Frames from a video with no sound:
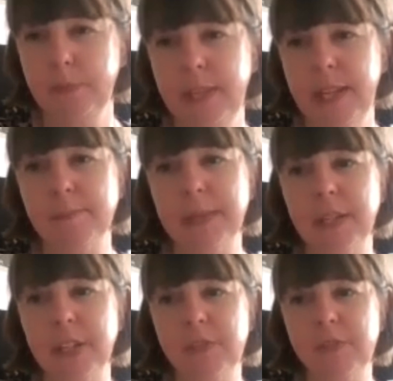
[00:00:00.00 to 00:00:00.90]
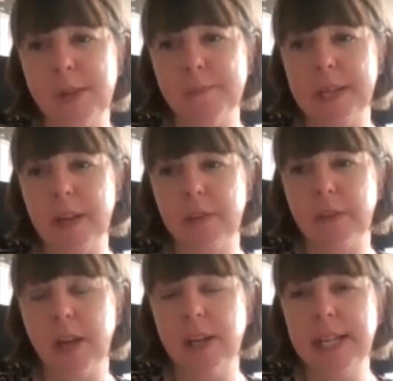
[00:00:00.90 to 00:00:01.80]
Yeah, Nina, you've sent me
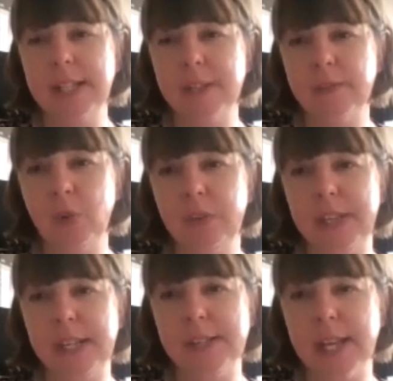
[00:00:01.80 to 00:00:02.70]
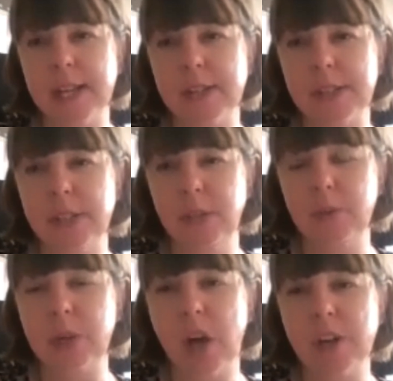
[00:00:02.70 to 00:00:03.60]
a list of all of these things that you
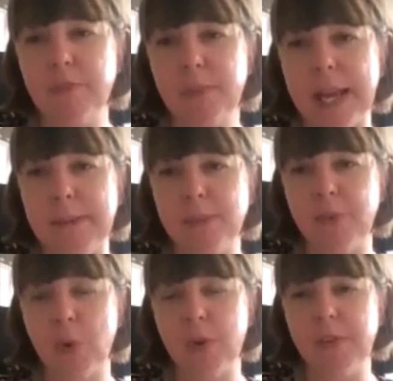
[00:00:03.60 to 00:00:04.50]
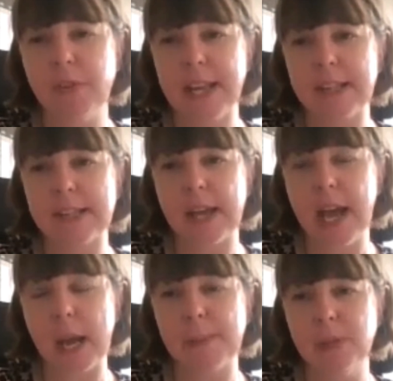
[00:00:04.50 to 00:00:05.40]
were kind of blamed for and things that
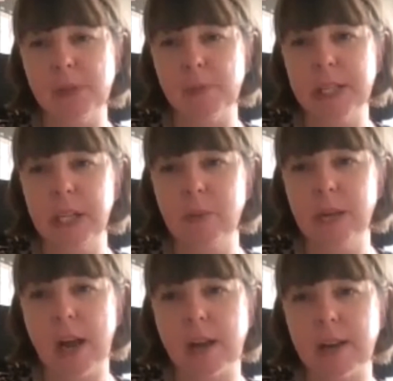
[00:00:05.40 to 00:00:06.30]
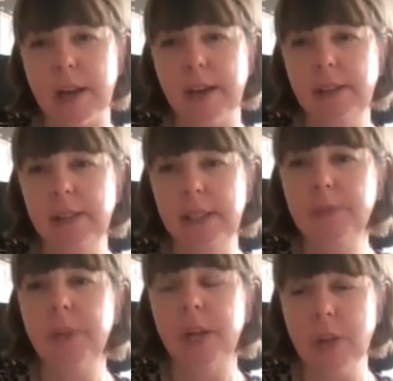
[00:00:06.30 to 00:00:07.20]
happened when you were younger.
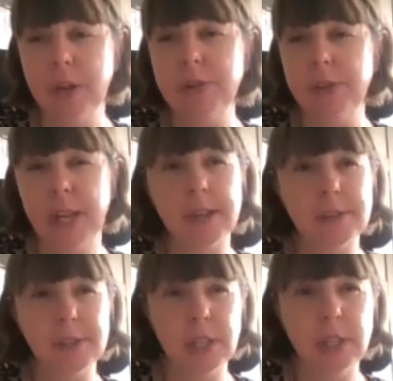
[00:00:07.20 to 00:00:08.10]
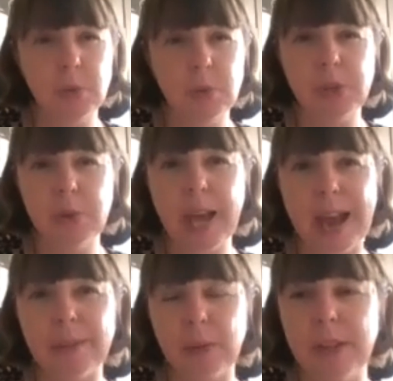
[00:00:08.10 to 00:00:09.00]
And those are things that you will still
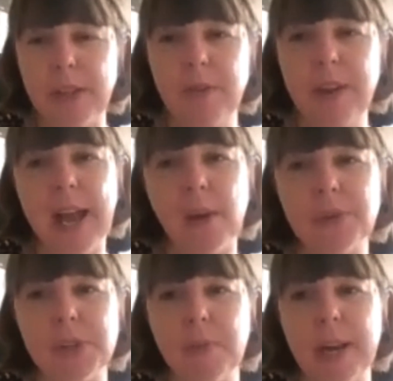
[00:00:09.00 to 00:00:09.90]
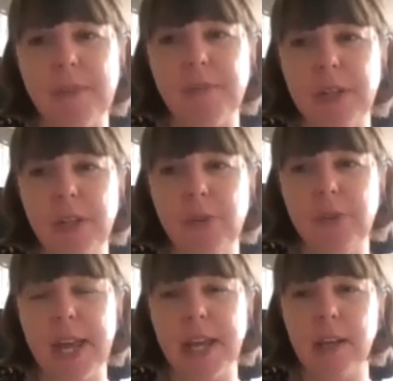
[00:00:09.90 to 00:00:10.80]
carry with you now. So whenever you
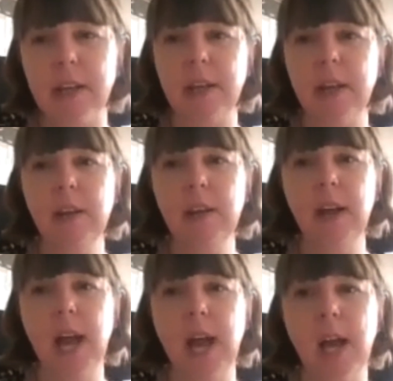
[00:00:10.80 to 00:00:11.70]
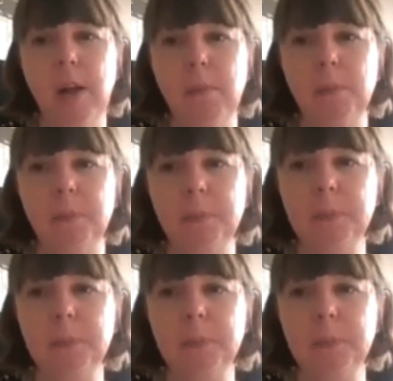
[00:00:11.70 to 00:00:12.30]
think that